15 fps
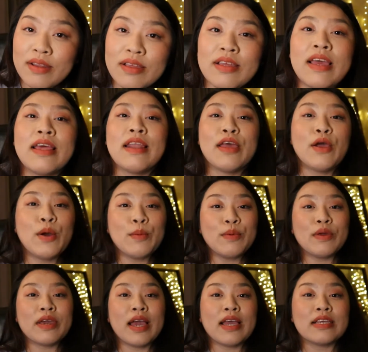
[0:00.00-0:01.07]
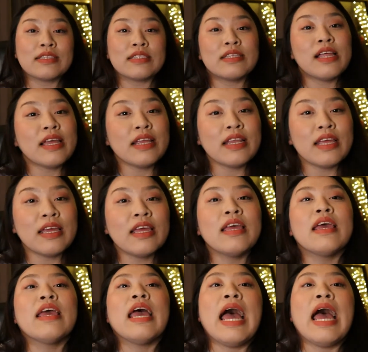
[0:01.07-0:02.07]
and I hope you guys liked it,